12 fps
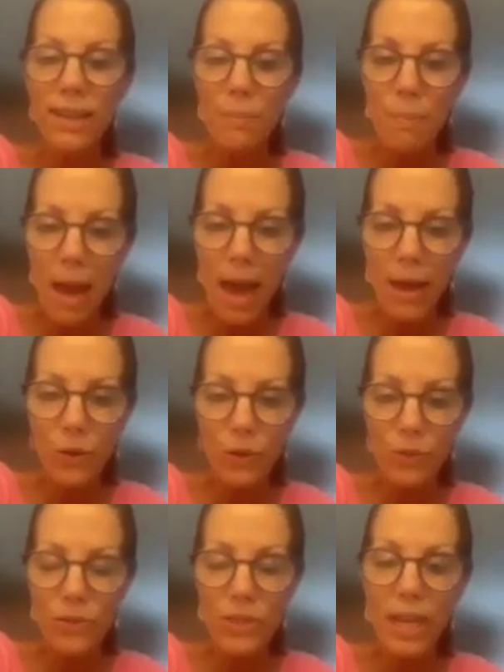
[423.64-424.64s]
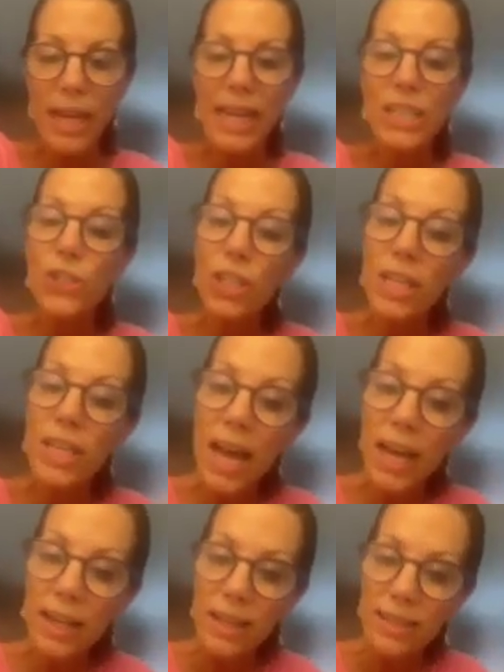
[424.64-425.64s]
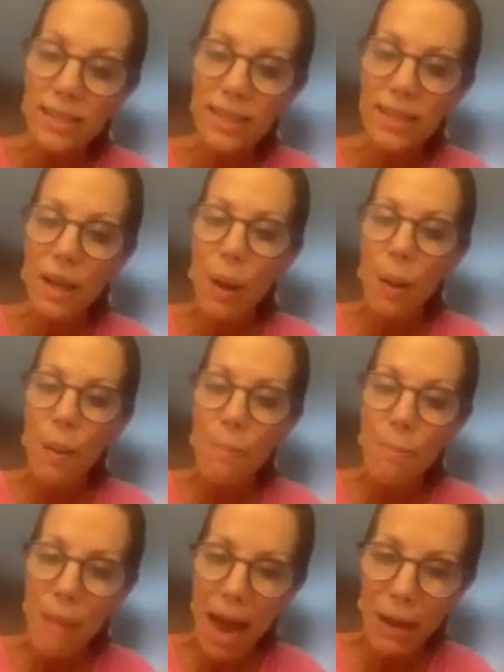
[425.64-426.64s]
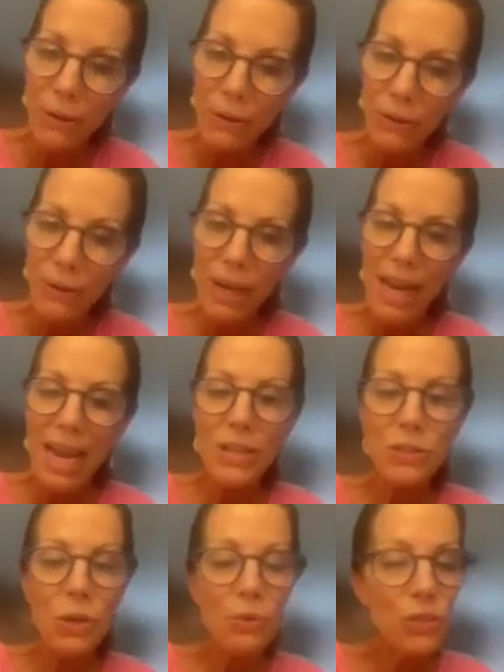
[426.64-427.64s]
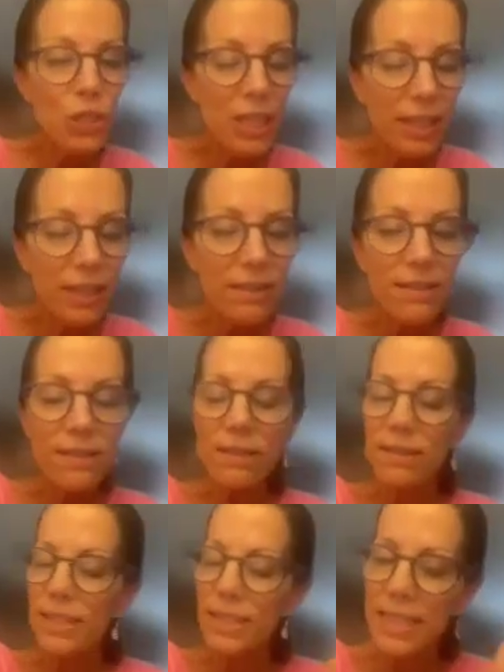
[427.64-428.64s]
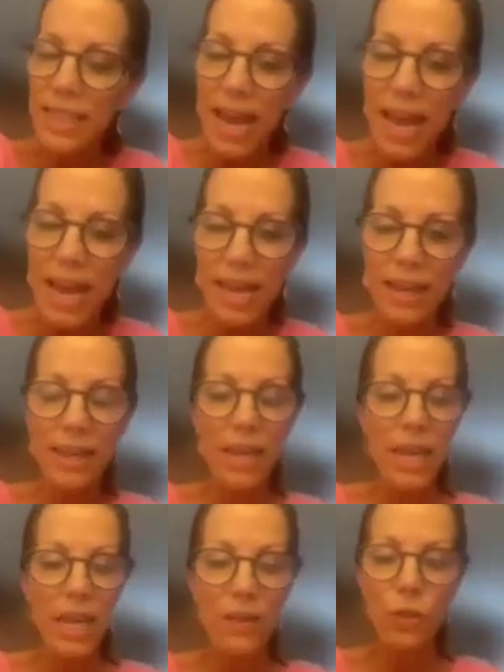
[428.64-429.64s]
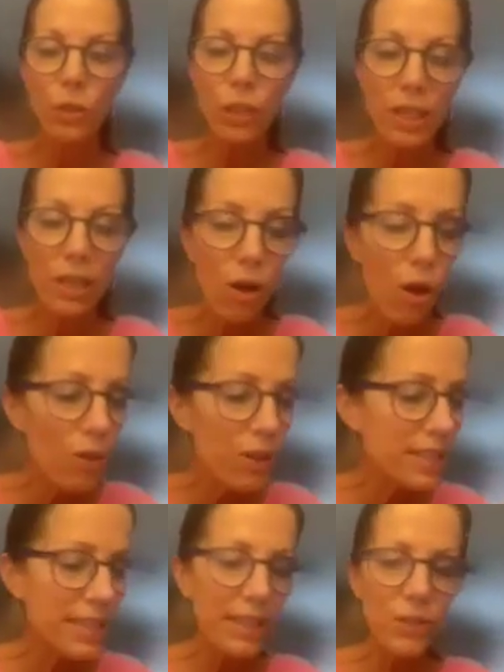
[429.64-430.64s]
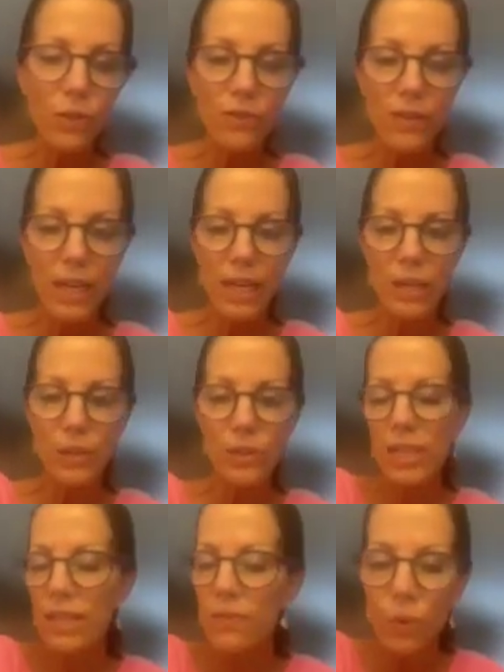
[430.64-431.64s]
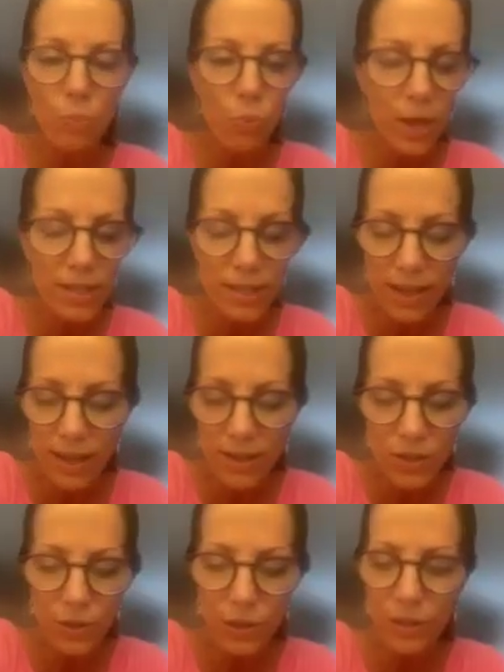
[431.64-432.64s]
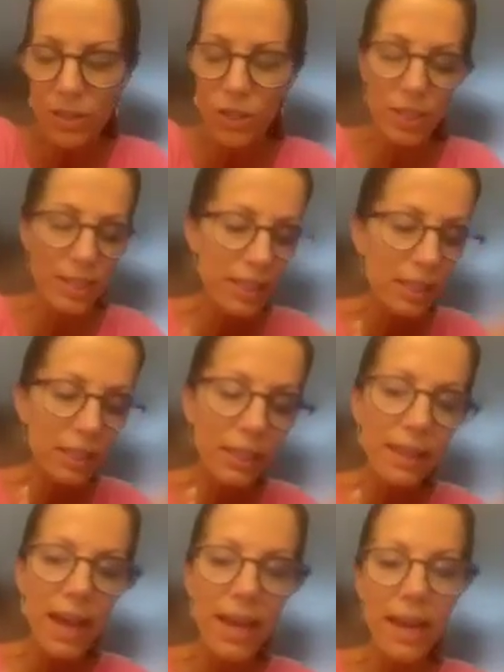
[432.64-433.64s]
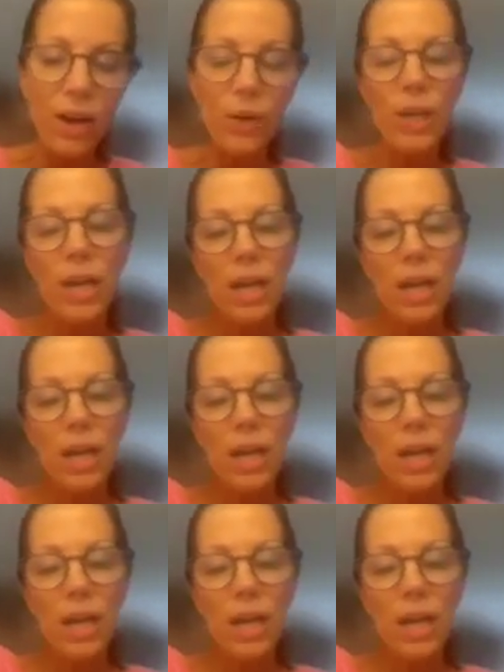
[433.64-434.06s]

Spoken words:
matters and genetics matter. And so genes today, if you look at all the standard of cares, even with breast cancer, just singling that out,